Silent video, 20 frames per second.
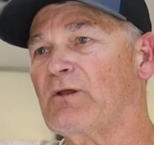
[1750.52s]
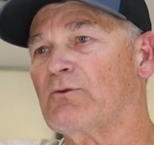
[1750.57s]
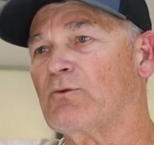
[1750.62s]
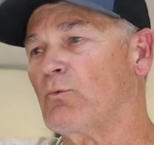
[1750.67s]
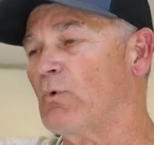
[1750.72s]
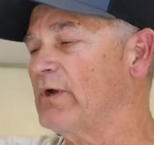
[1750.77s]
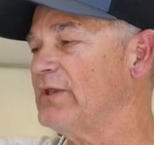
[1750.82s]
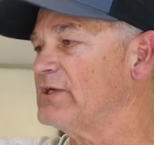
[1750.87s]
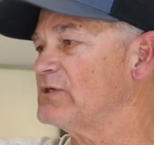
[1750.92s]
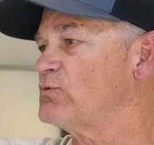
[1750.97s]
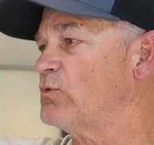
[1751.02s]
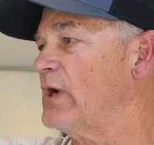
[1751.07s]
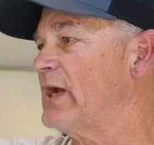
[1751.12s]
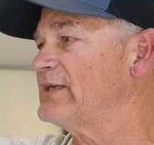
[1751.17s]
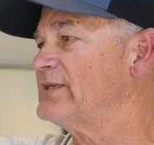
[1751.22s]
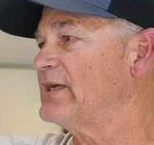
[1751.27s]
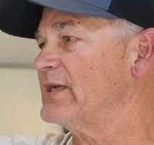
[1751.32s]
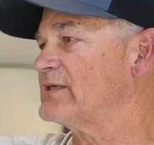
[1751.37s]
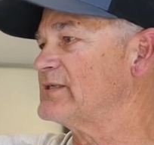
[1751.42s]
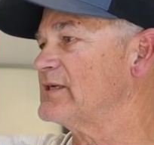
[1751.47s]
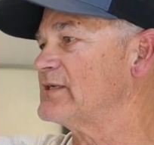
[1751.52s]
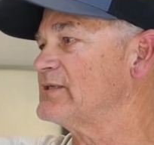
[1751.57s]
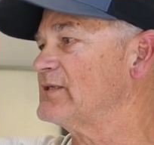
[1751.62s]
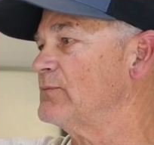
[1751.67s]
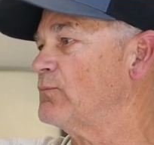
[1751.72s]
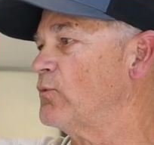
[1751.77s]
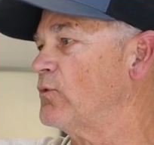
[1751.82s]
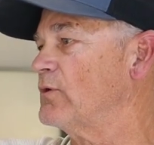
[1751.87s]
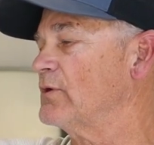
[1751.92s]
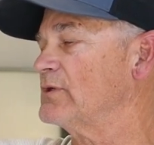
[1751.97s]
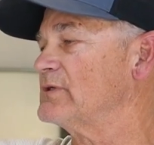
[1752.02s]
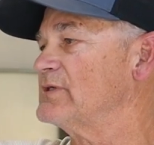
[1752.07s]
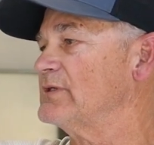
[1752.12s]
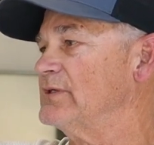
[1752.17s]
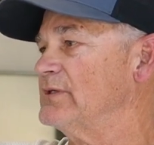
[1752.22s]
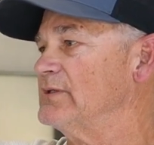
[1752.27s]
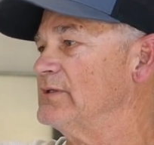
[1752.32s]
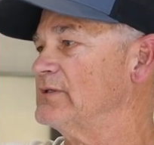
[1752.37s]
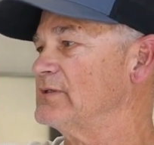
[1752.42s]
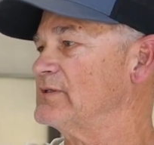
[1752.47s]
The way this Ratchet system works
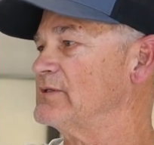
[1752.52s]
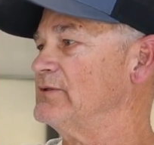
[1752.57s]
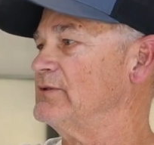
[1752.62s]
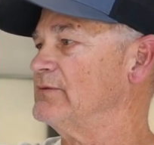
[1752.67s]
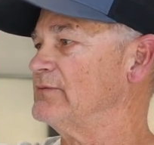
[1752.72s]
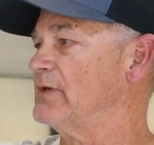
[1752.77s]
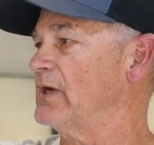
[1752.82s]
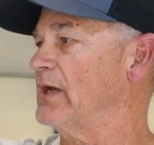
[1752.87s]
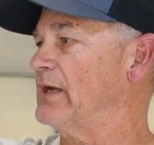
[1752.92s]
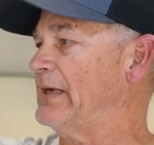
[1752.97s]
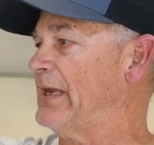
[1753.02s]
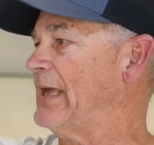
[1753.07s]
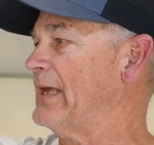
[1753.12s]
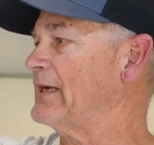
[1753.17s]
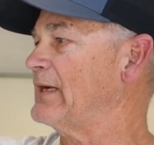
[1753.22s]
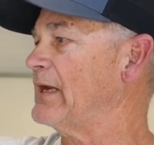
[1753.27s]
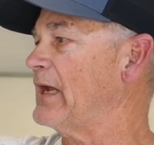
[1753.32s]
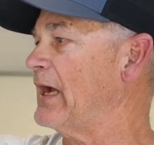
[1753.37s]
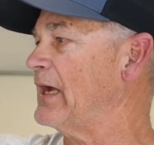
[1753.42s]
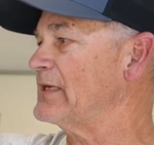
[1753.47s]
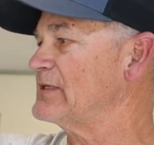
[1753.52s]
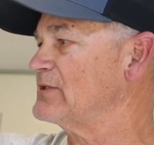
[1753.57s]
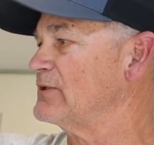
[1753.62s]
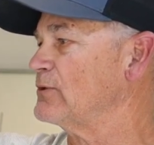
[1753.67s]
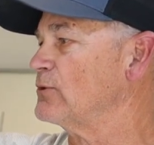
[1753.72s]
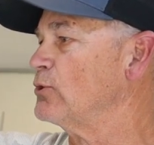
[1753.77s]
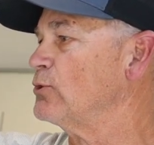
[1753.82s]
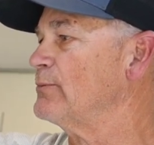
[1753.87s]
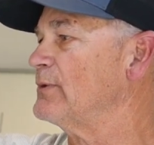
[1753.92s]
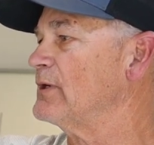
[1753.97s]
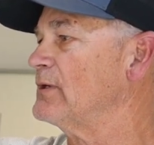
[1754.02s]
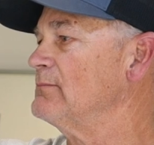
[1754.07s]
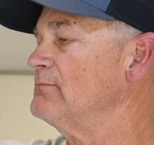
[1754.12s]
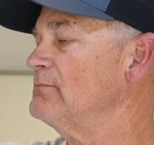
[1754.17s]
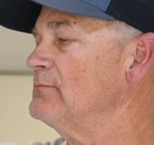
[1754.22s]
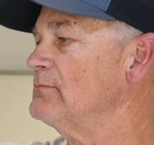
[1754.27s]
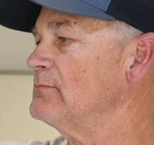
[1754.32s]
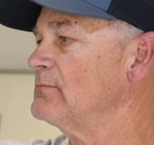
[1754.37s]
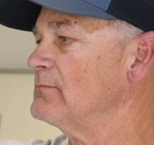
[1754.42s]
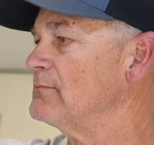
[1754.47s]
is you've got an anodized
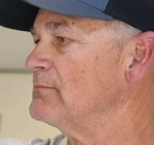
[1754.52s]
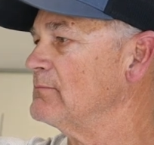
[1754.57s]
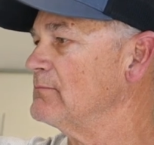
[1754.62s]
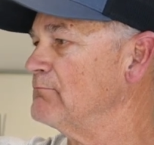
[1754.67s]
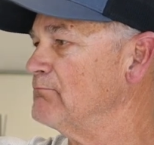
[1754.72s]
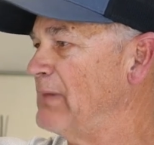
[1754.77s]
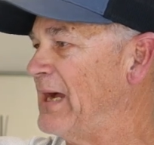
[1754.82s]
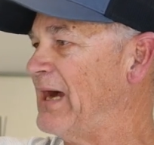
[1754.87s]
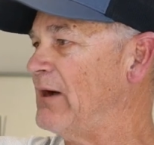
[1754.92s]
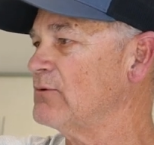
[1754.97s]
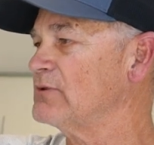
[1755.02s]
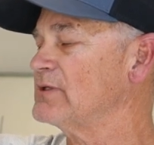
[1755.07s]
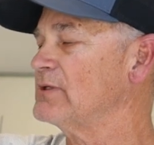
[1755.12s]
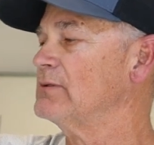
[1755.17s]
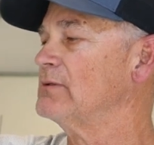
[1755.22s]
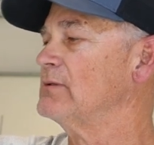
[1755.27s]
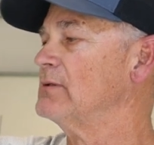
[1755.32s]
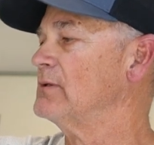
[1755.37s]
aluminum mount.